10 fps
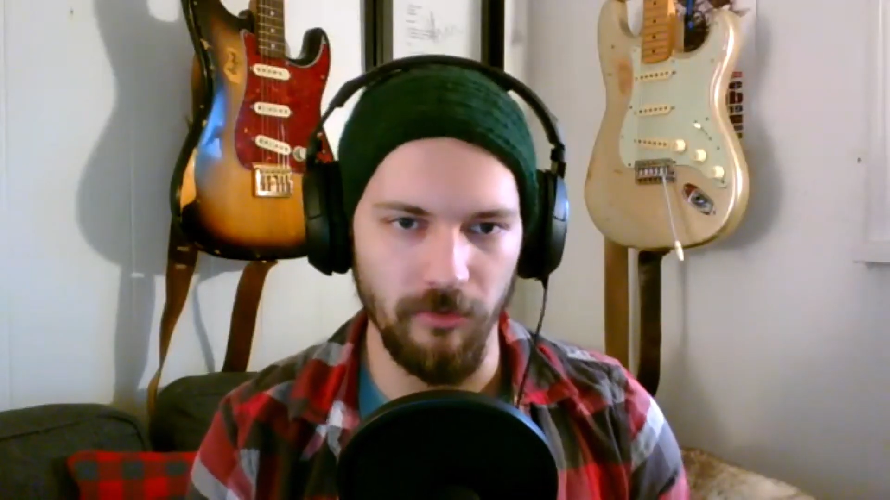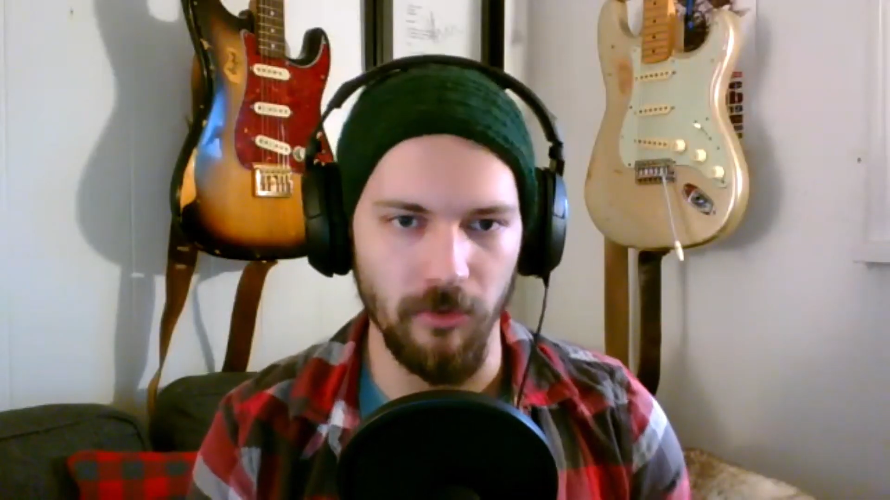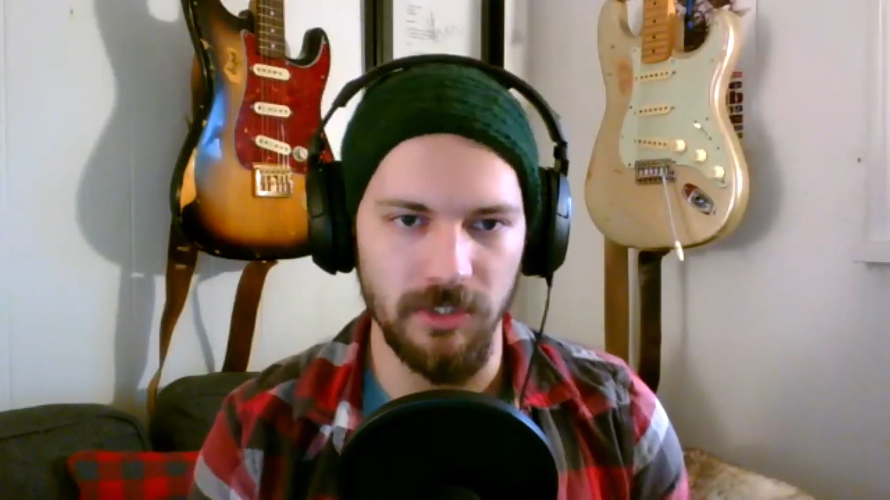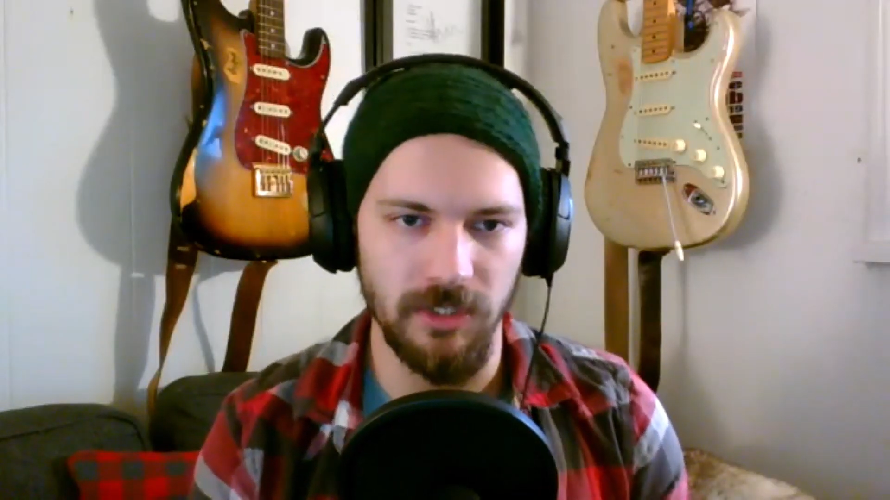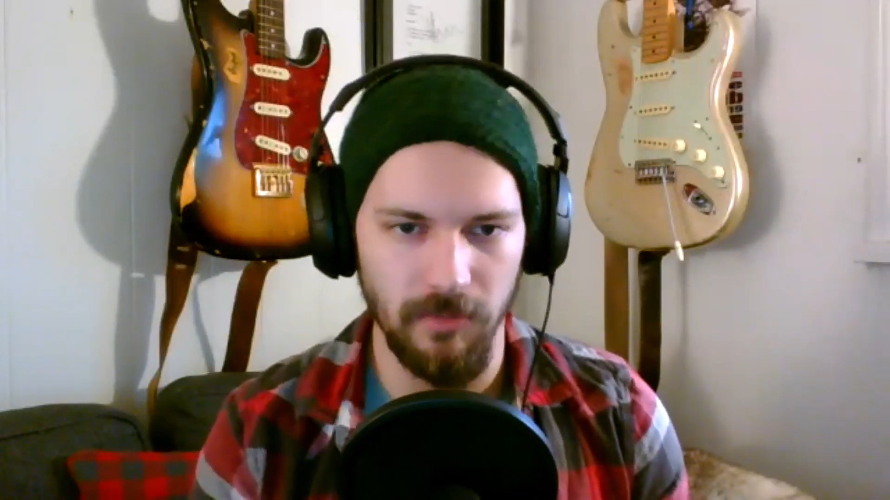
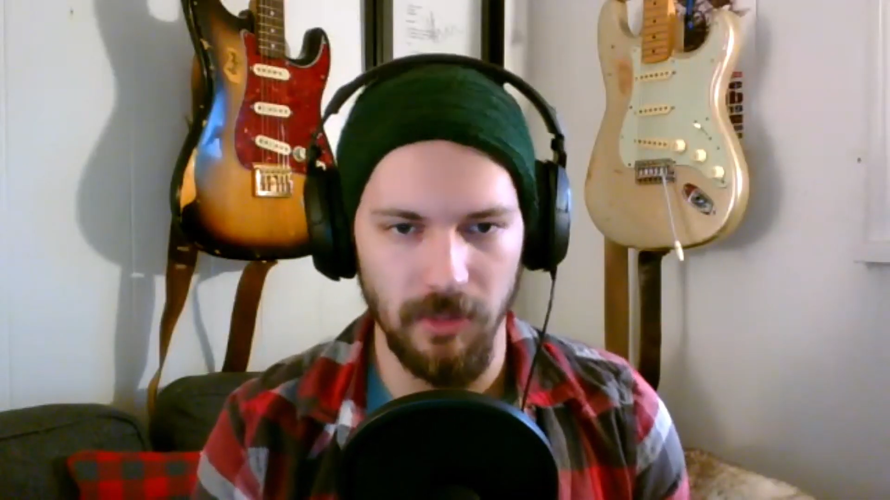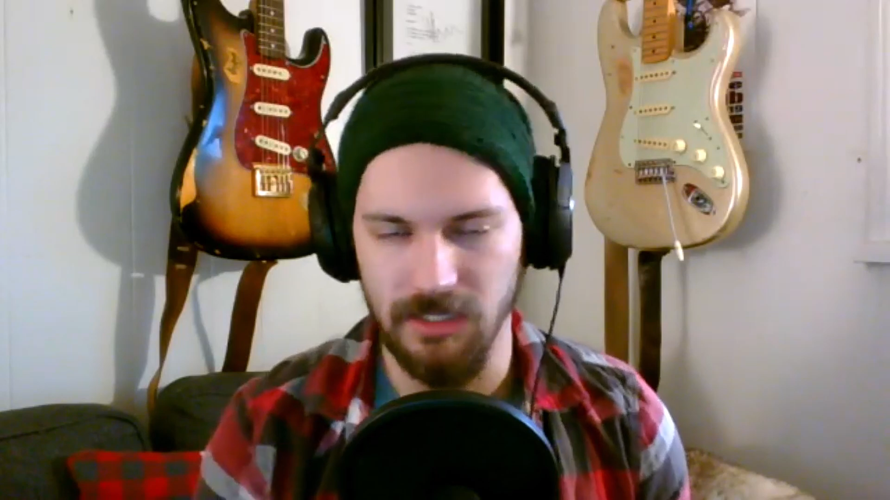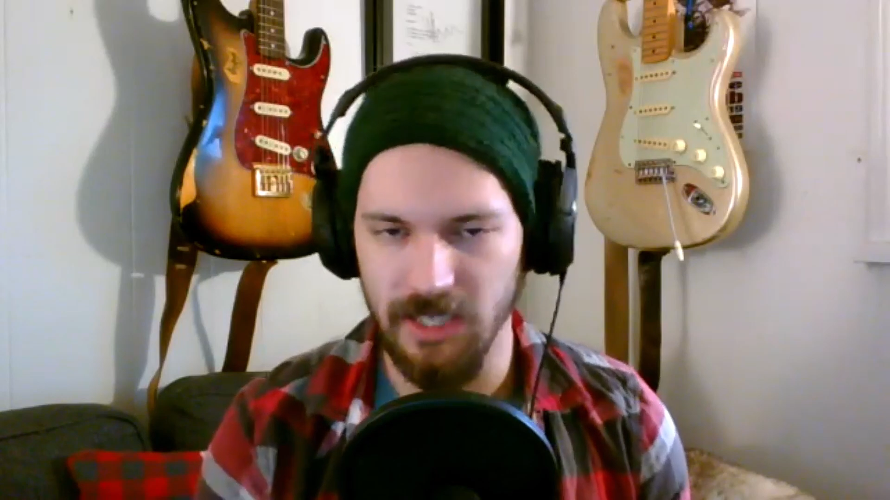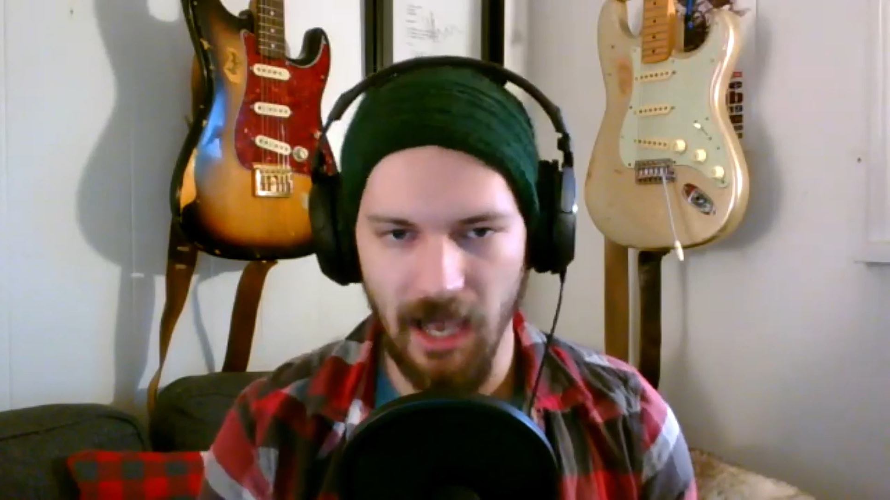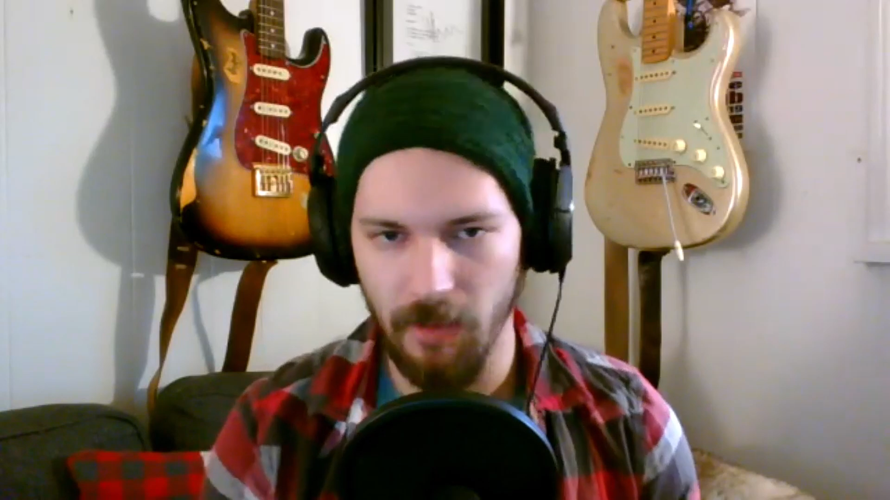or some
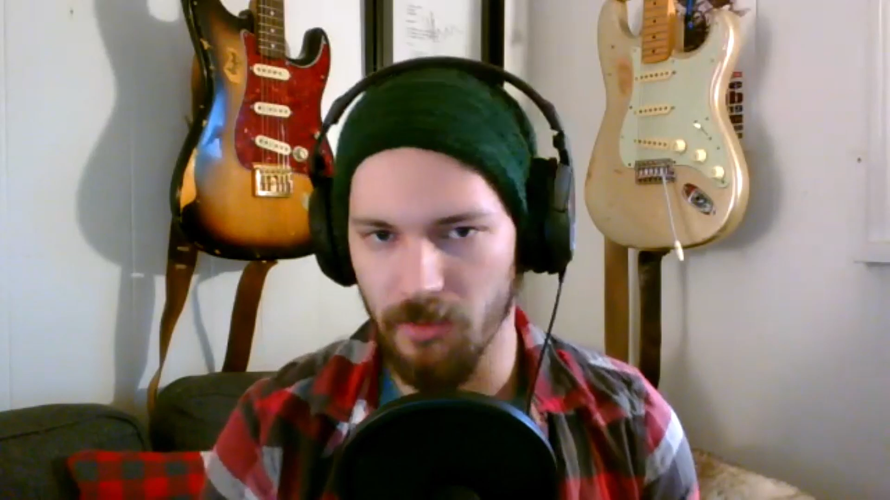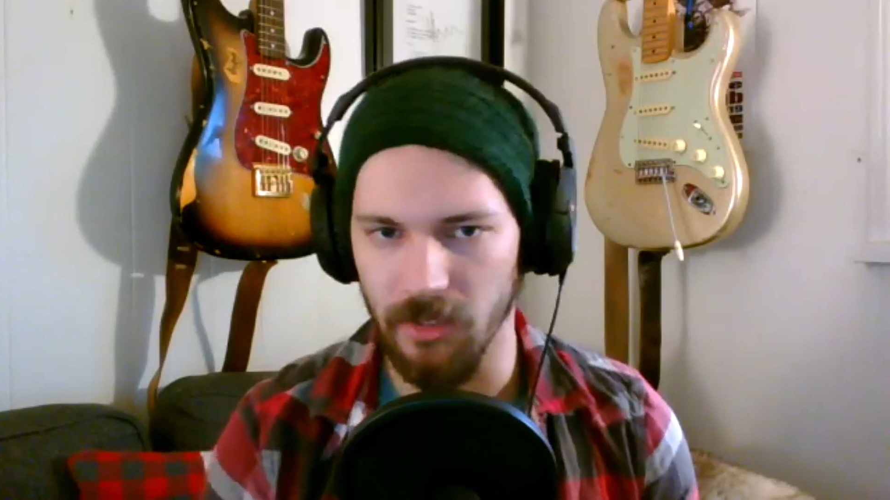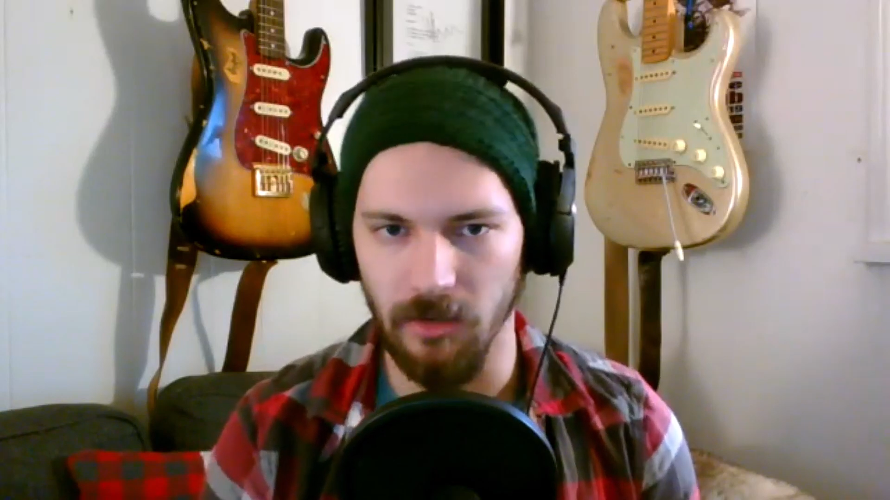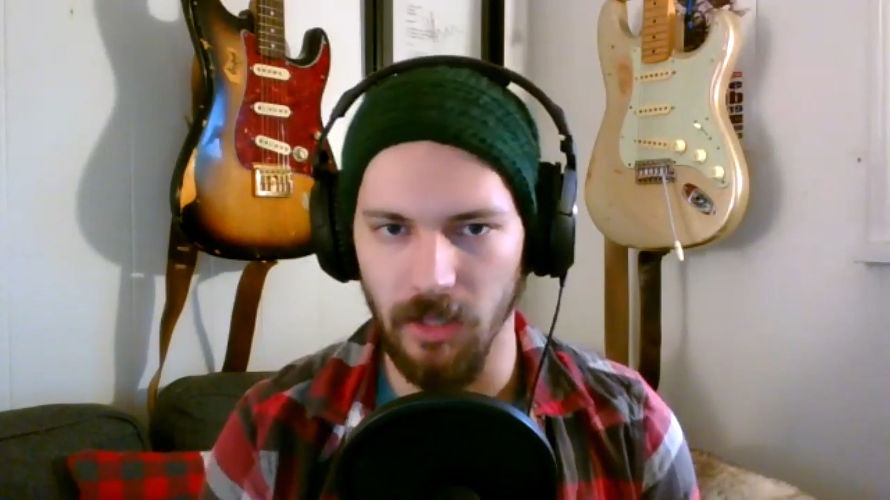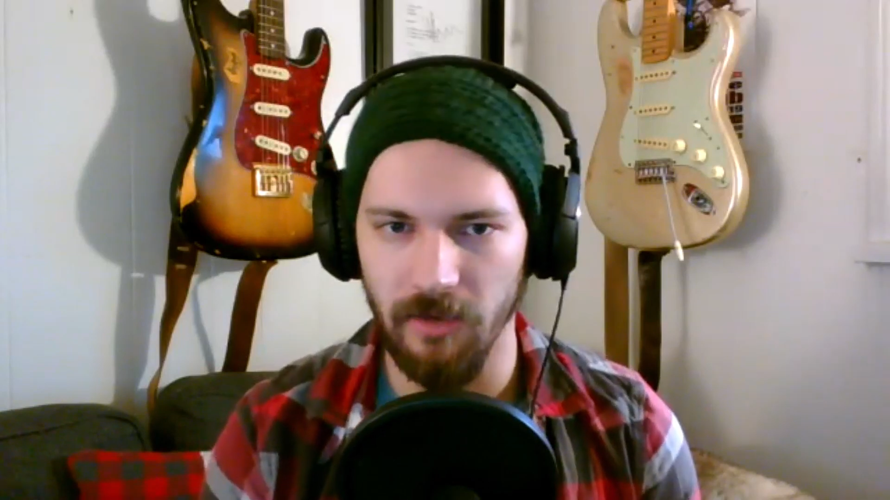things that happen
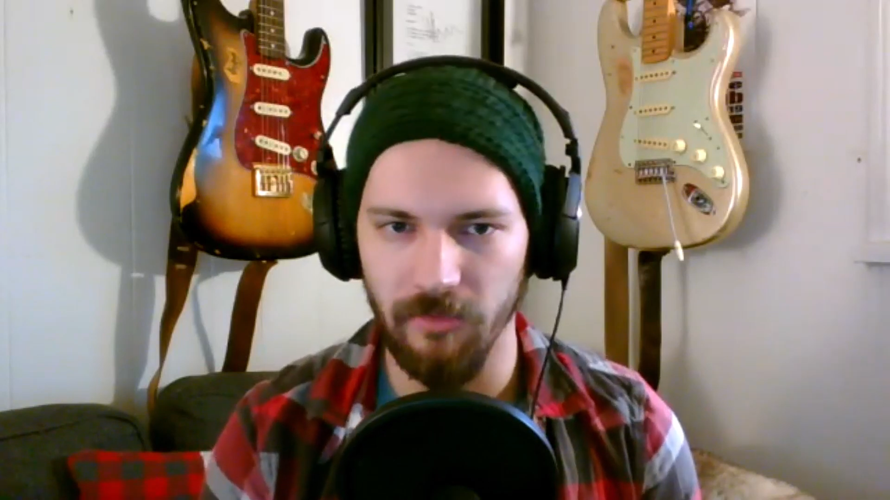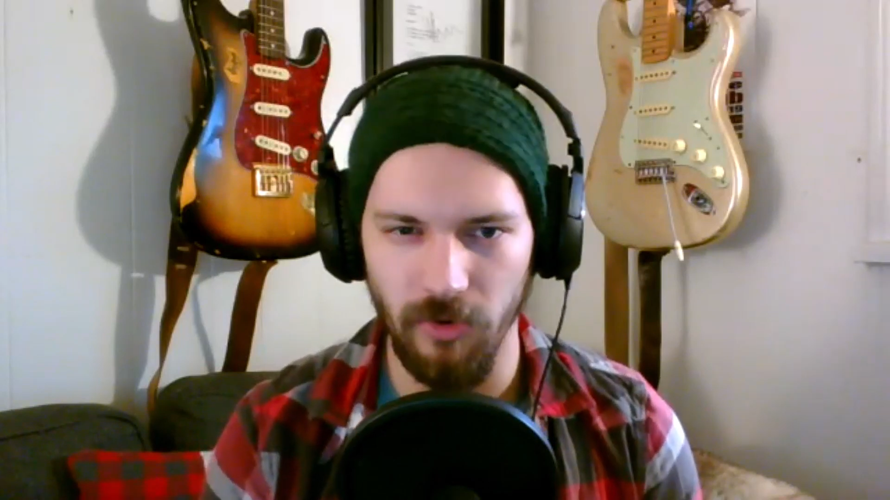in your life,